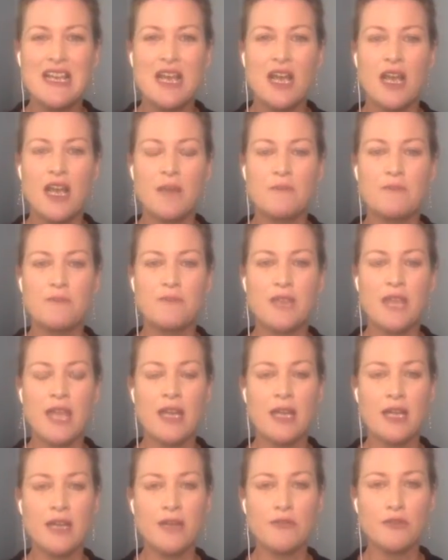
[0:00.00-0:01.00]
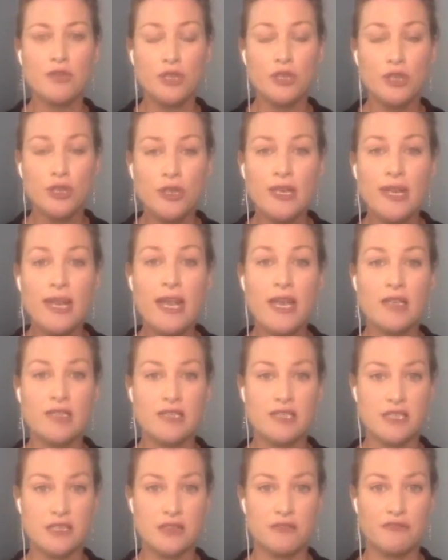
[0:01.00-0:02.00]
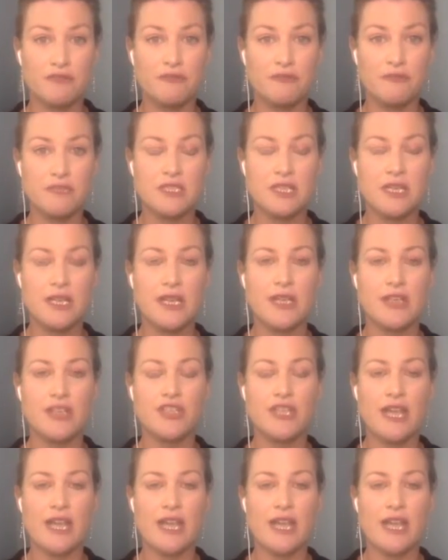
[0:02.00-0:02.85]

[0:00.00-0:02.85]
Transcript: Um, and I learned how to sell from stage,